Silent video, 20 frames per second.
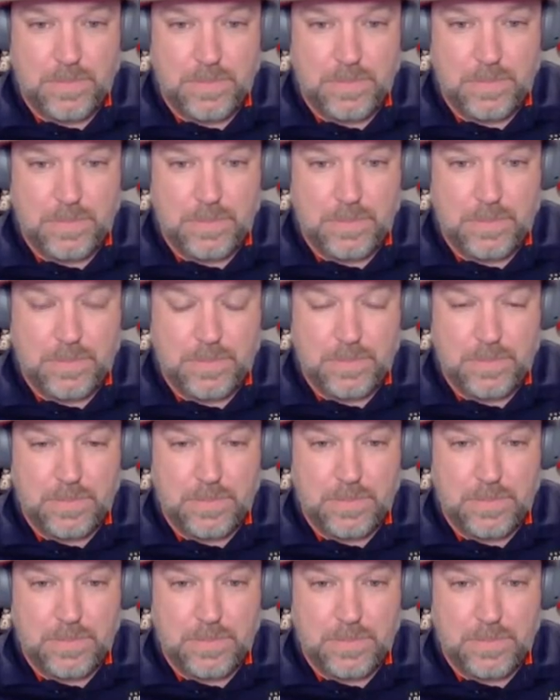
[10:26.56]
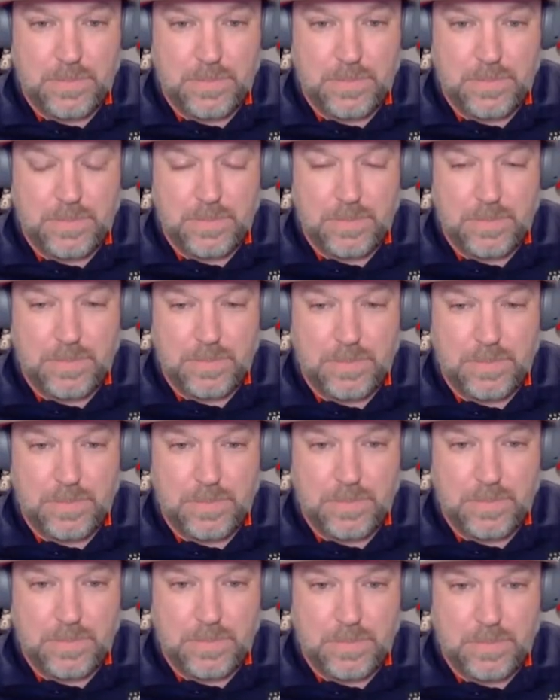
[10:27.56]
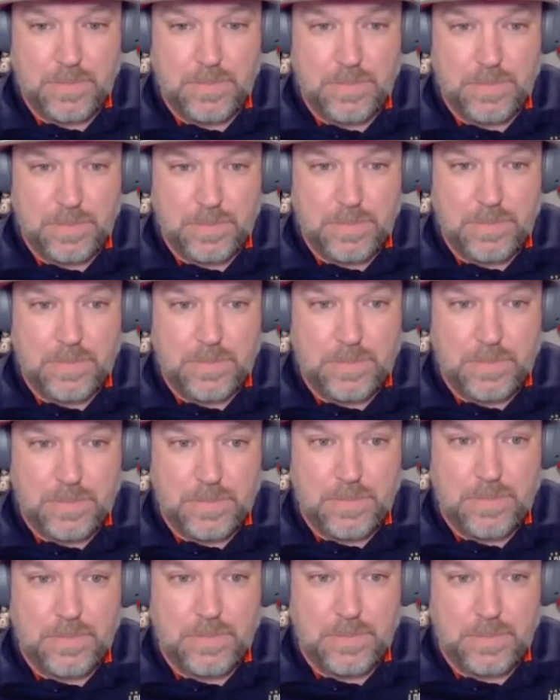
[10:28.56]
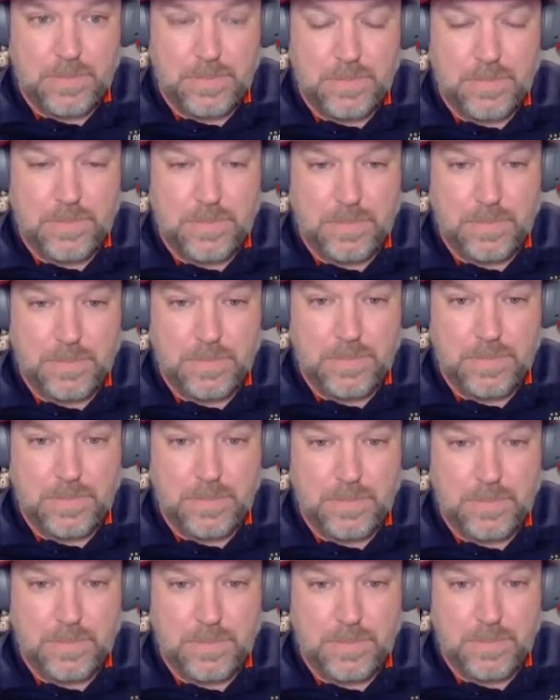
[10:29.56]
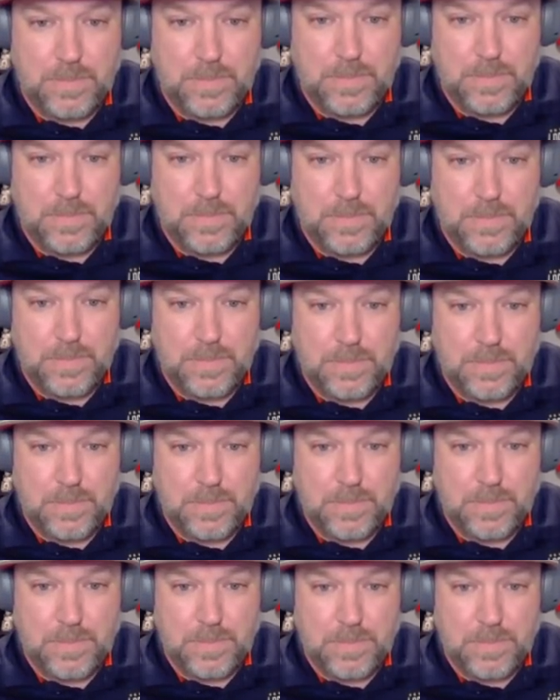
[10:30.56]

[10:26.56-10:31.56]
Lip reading: (not speaking)